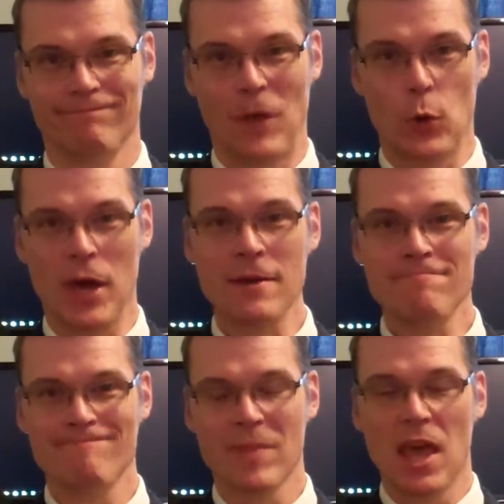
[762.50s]
Okay,
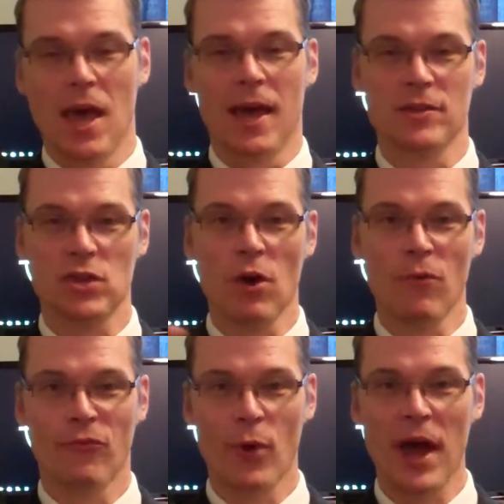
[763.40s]
and so
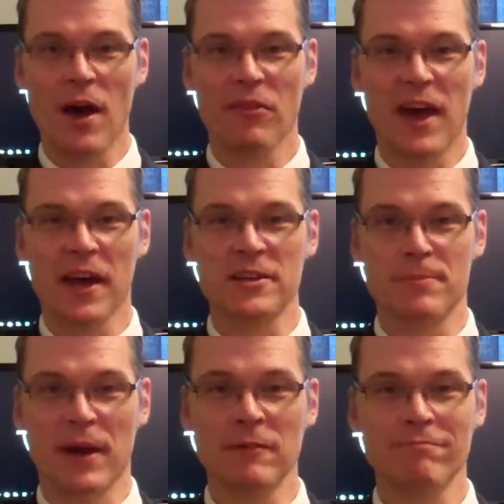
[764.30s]
for now, that has
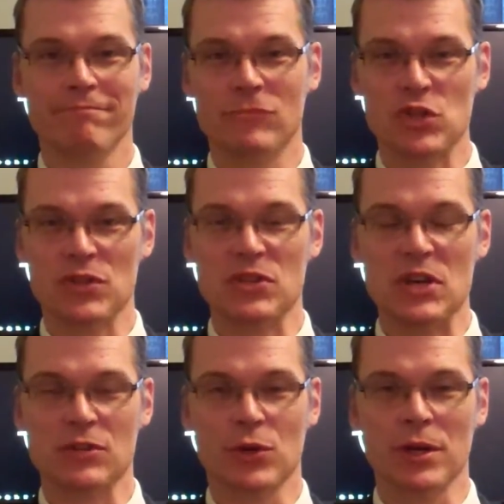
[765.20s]
been just this
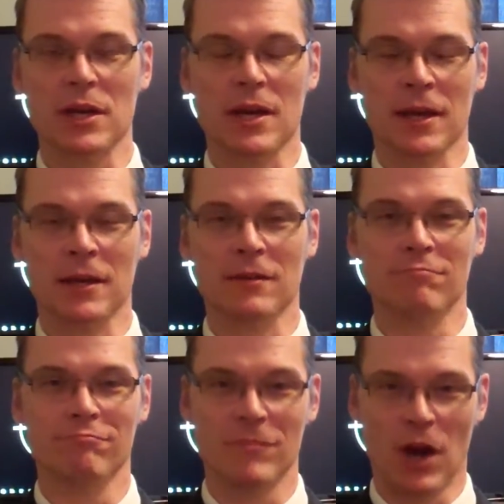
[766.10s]
entry
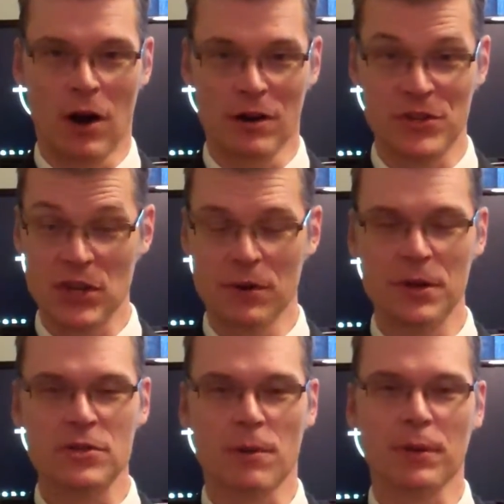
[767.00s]
in our
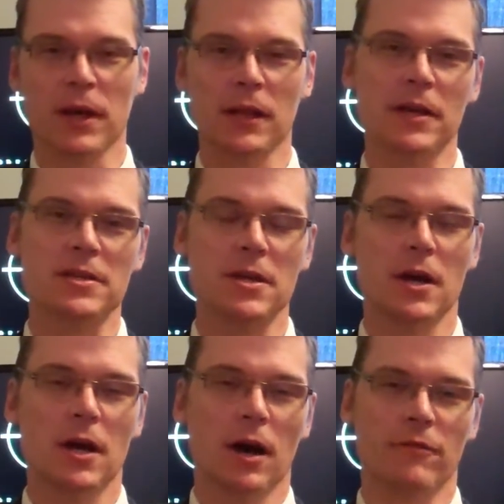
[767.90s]
series, our playlist
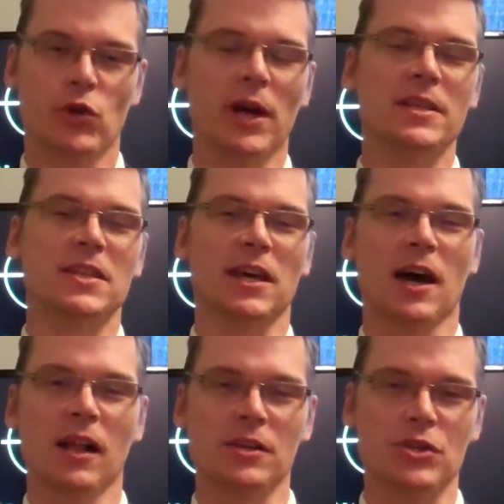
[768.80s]
of trading
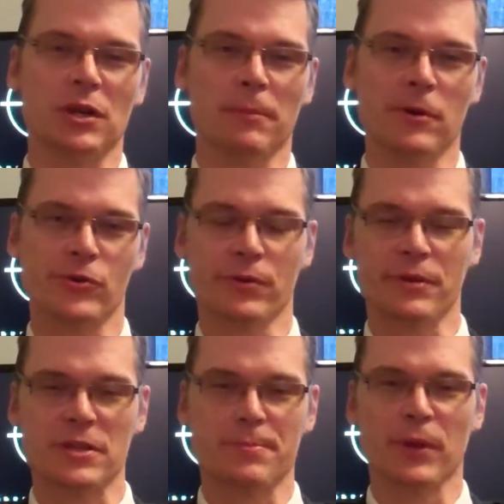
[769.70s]
psychology and emotional
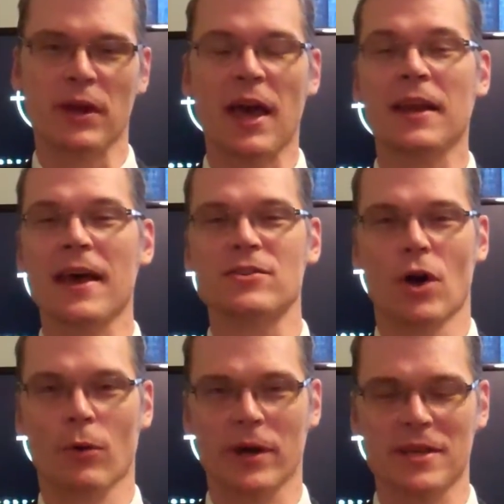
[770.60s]
discipline. And as
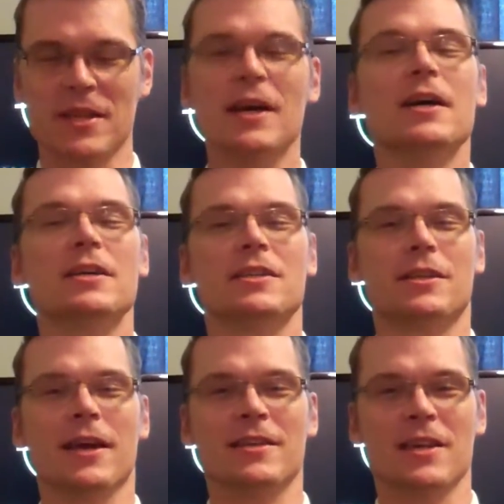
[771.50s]
always,
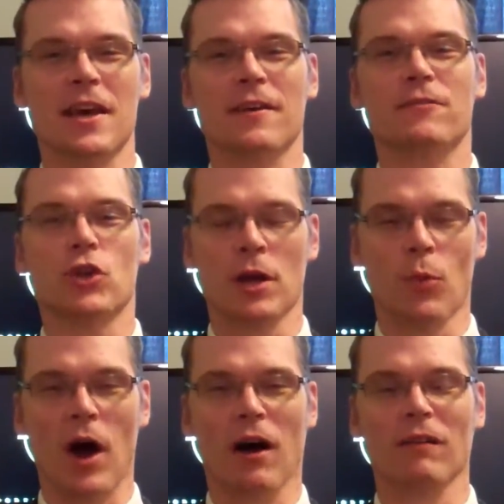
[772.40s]
stay safe, trade
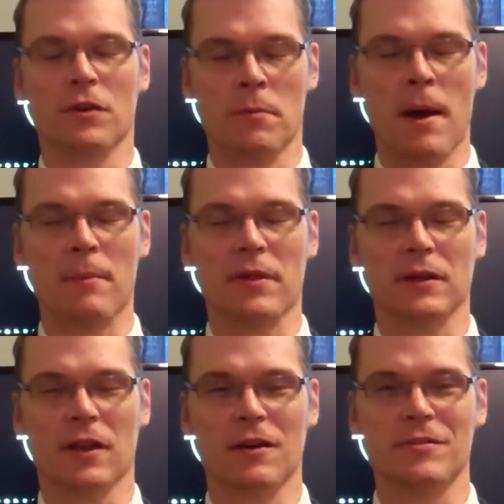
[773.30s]
well, and remember
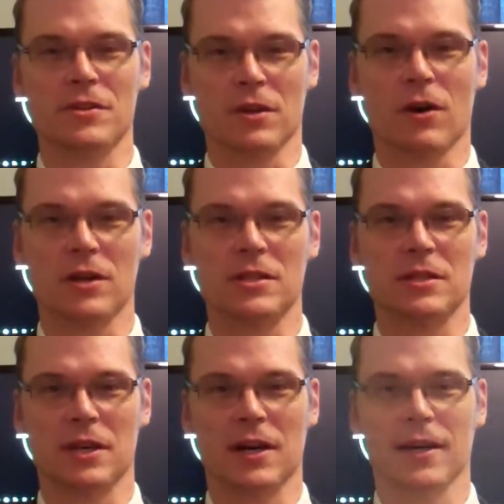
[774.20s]
that love doesn't cost a
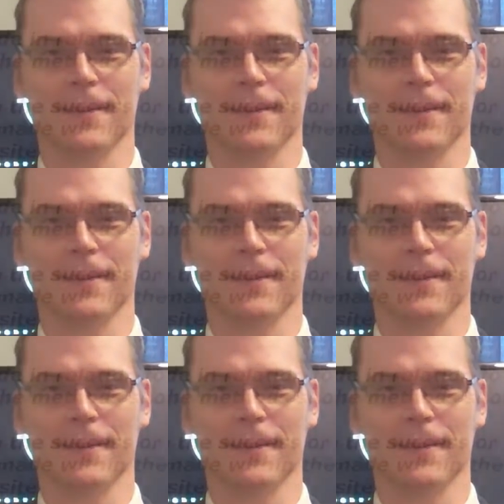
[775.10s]
dime.